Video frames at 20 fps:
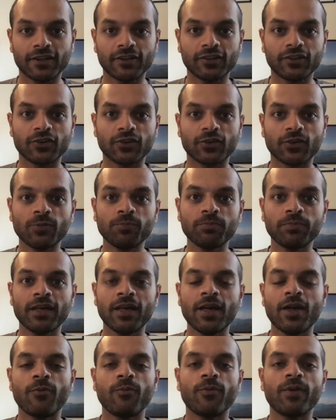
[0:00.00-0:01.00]
group
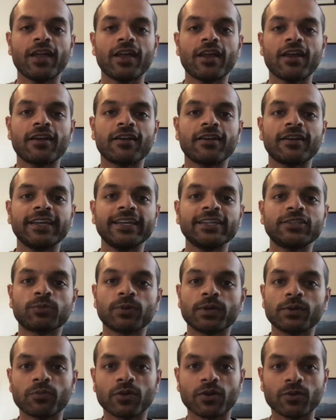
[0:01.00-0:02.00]
where each
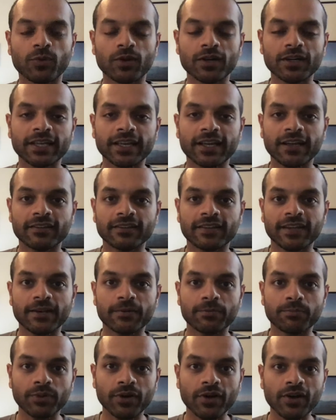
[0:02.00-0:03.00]
one were working on their
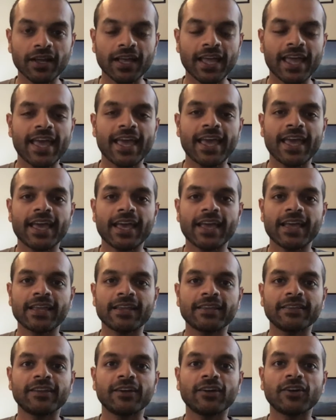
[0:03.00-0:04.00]
book,
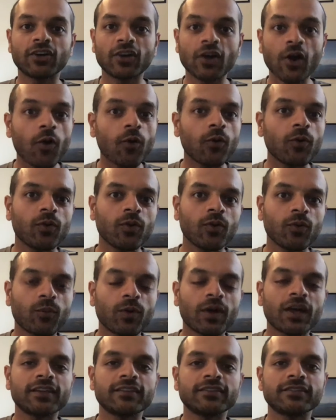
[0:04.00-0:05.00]
and the goal
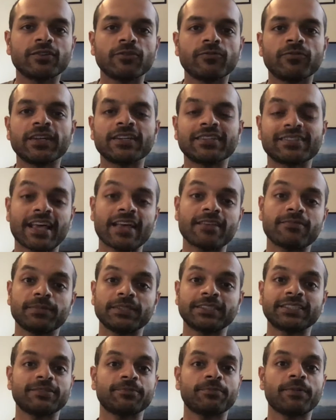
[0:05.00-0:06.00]
was to finish as
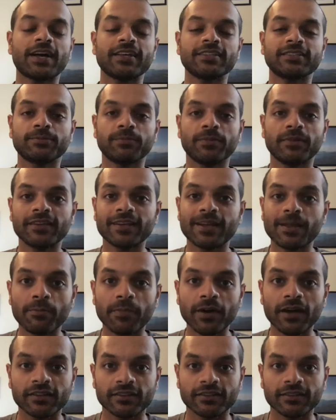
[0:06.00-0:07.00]
much as possible in a
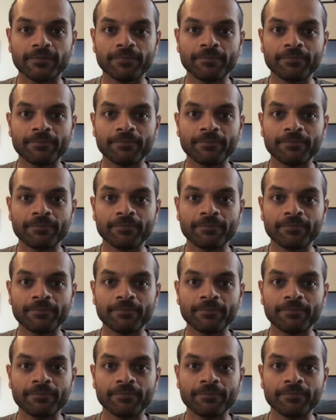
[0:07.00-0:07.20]
month.